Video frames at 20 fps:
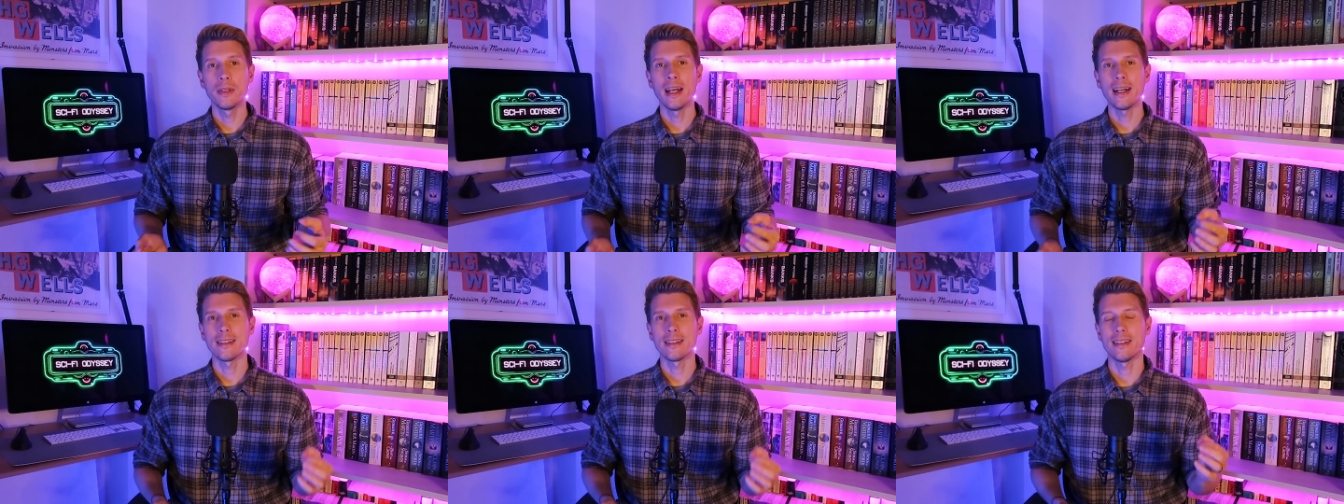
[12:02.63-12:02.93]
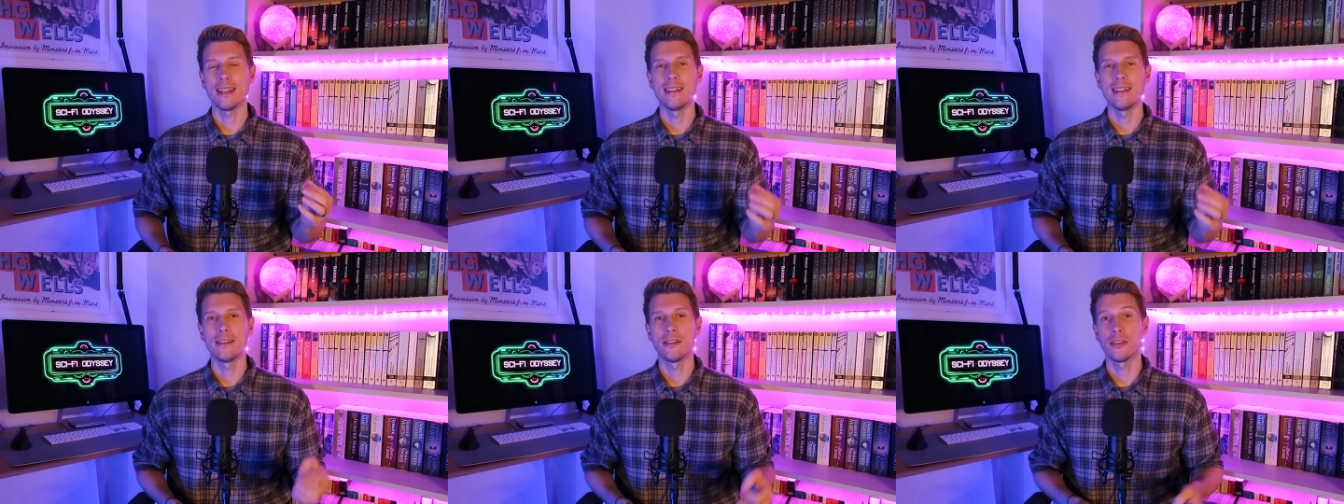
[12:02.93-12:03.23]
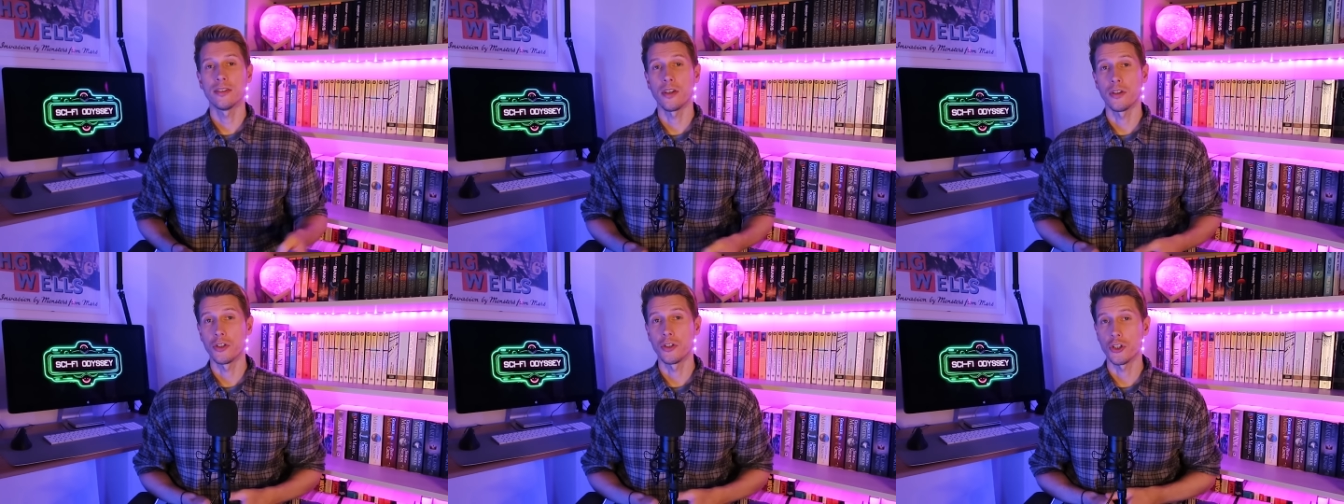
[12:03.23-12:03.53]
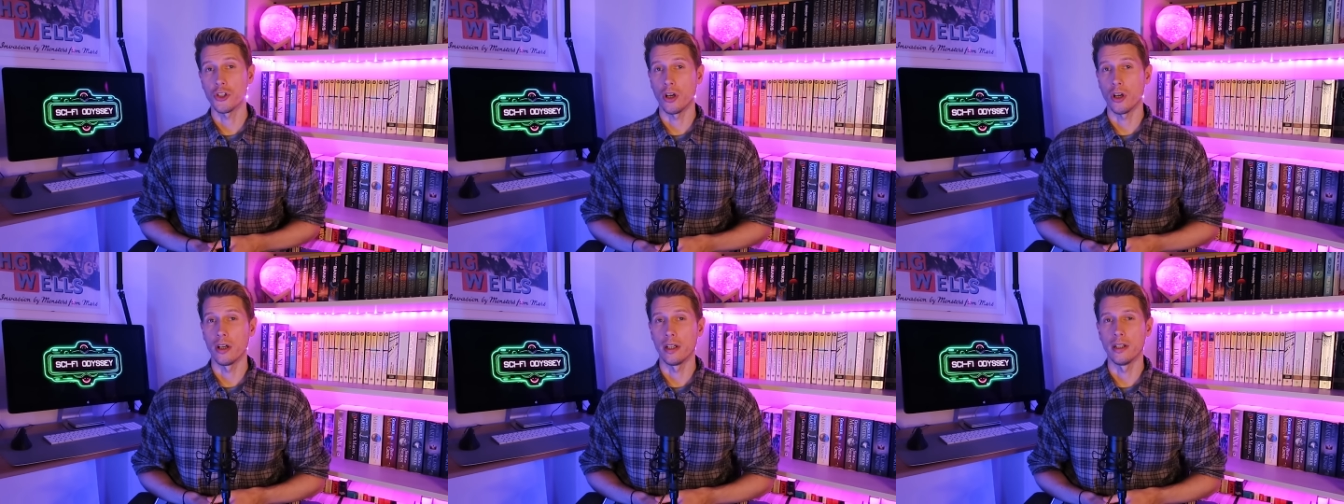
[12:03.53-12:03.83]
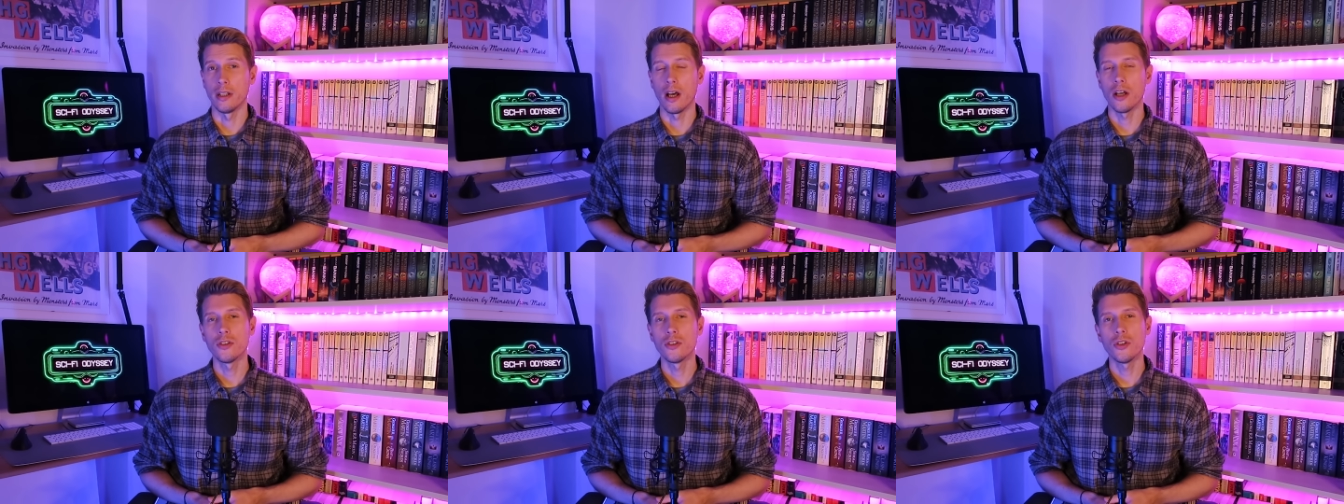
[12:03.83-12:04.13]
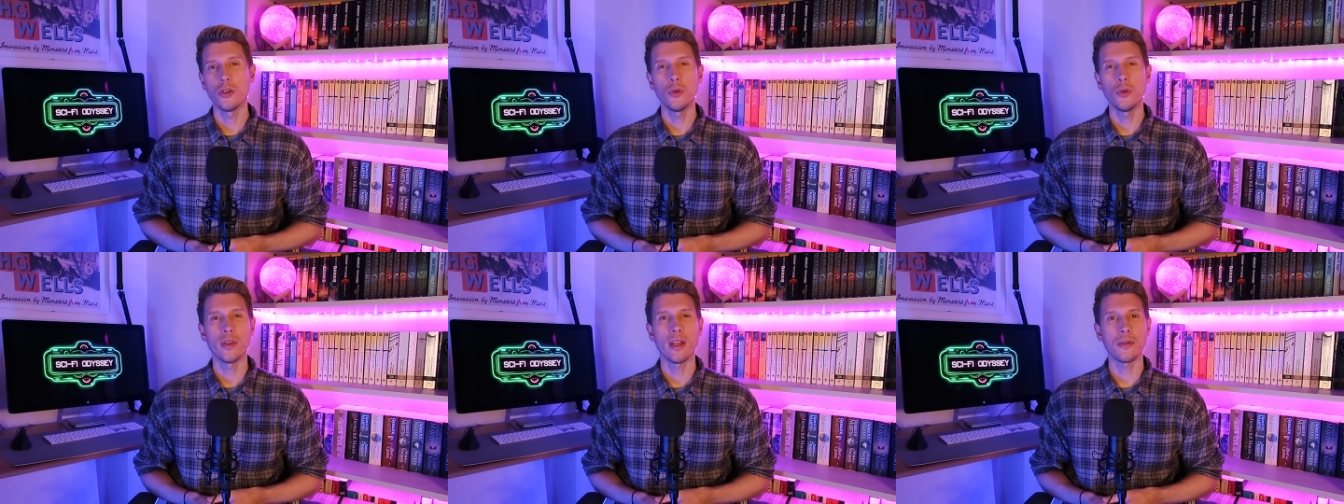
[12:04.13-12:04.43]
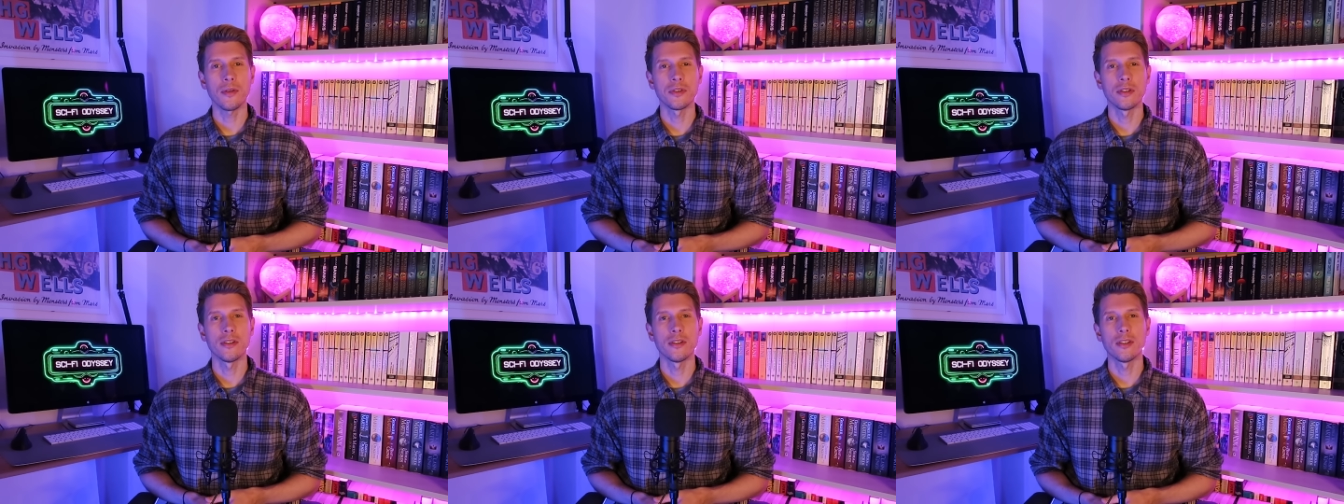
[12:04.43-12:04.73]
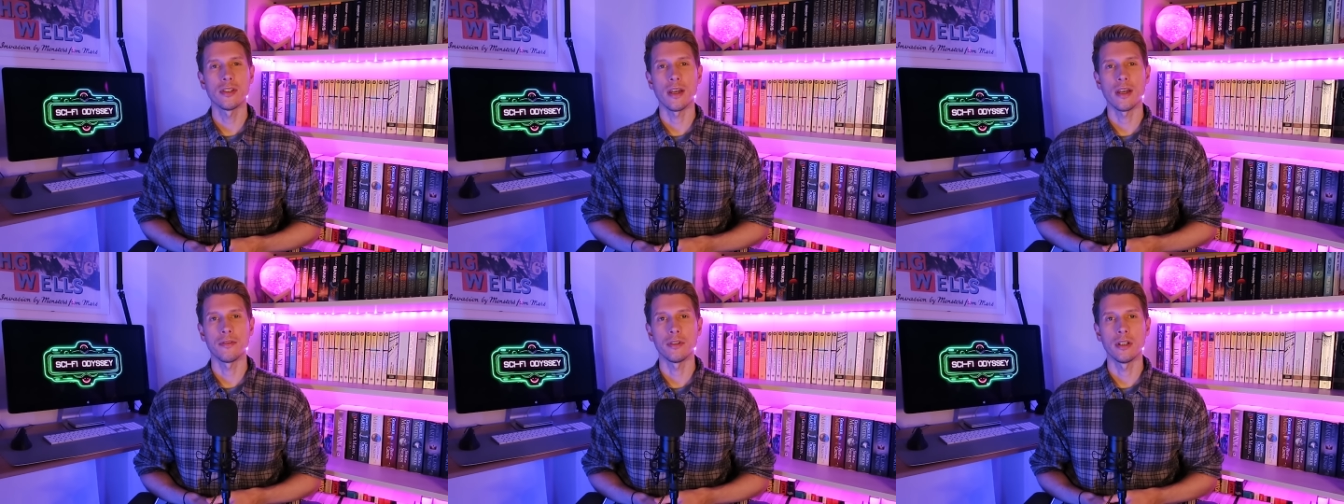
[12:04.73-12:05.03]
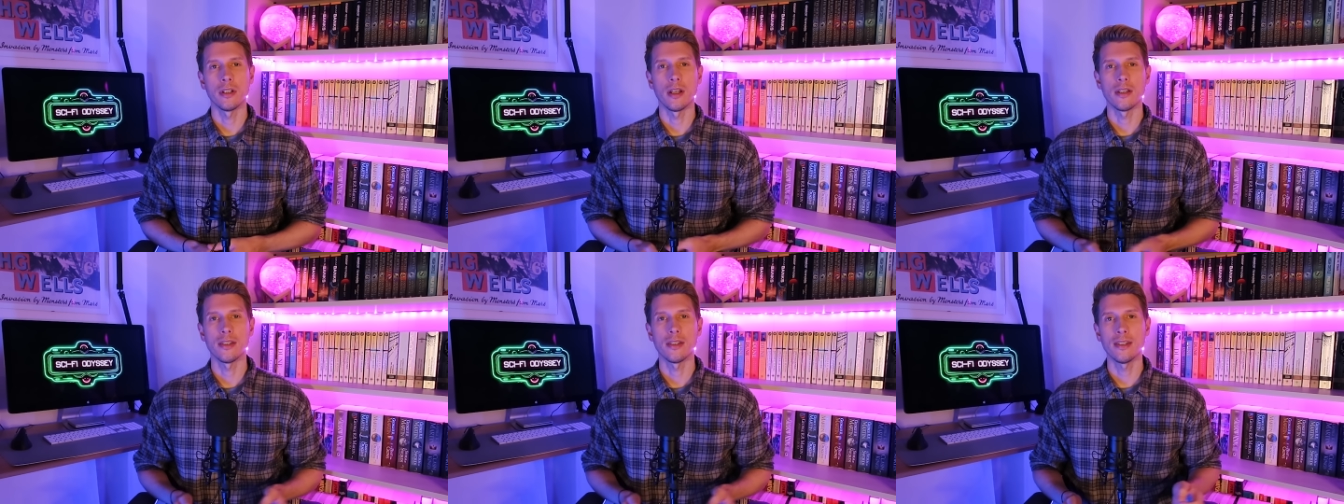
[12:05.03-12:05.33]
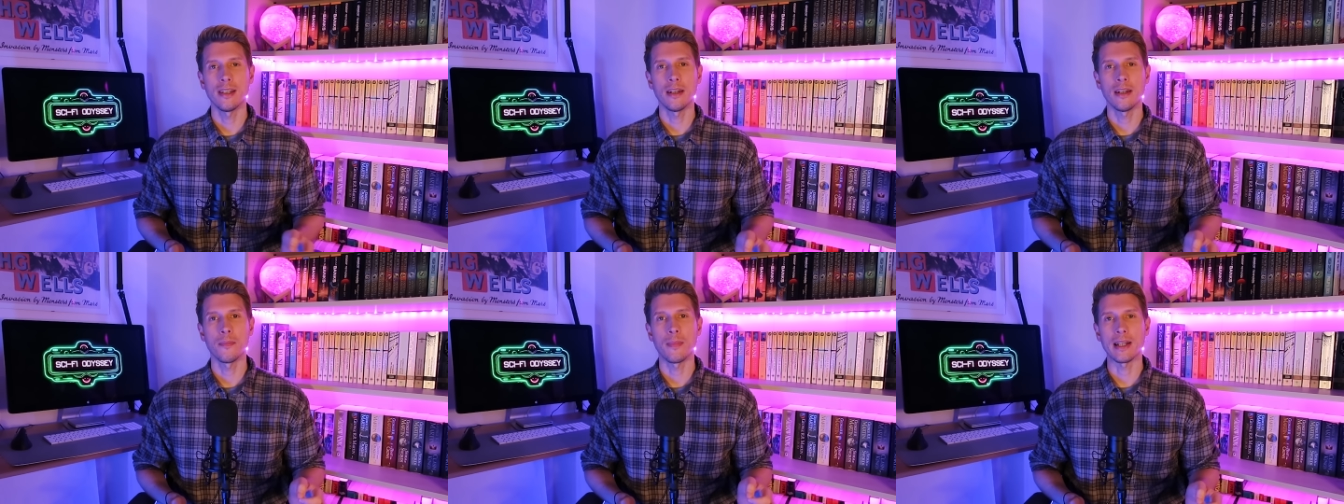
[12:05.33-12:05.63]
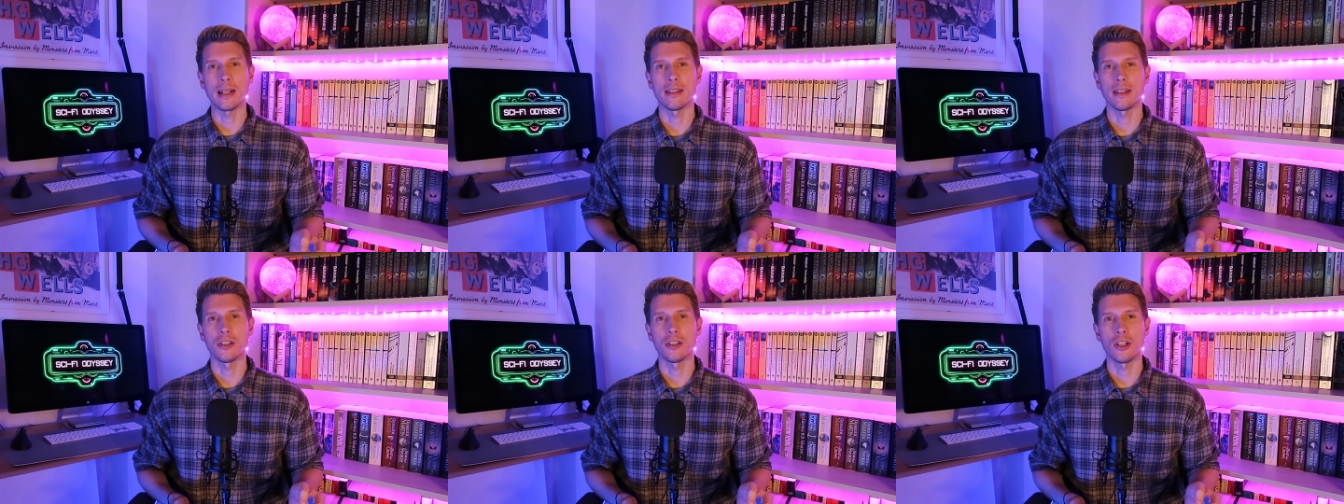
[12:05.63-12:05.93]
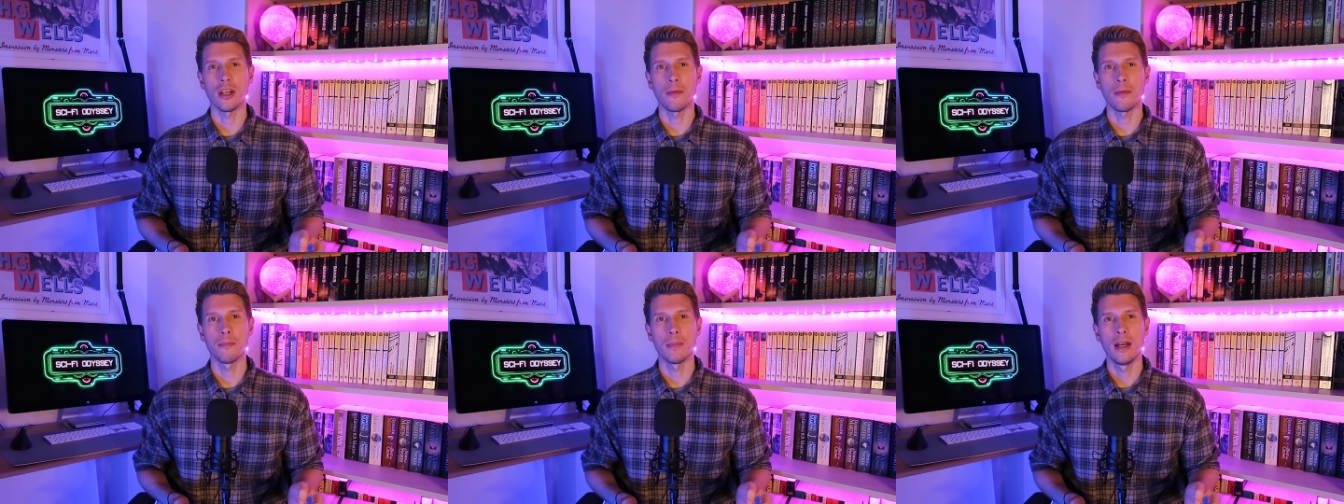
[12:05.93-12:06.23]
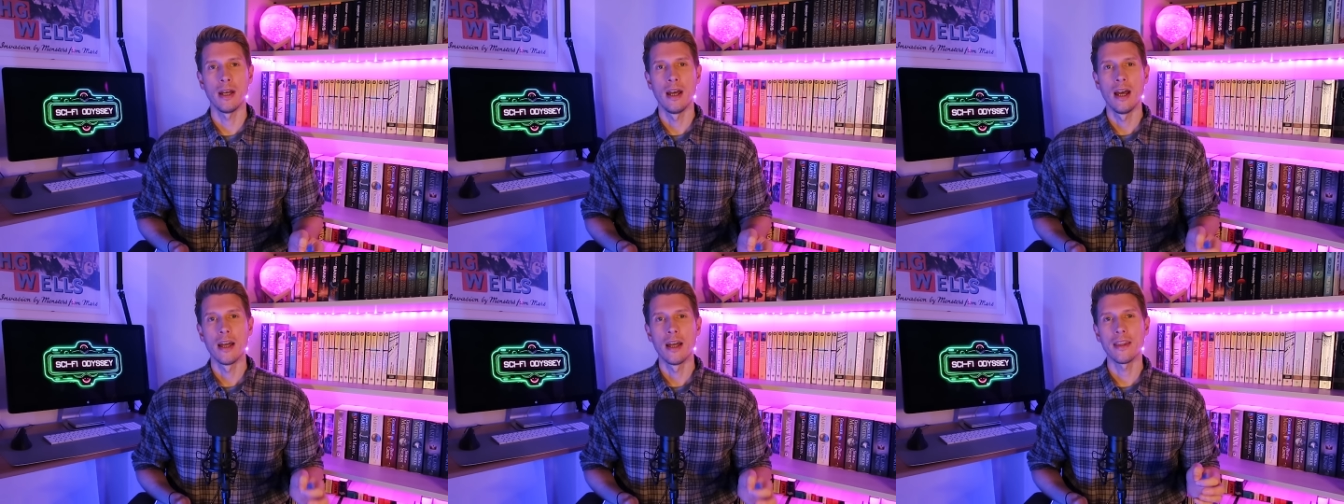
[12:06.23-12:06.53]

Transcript: Up next is Sunshine, a 2007 cinematic gem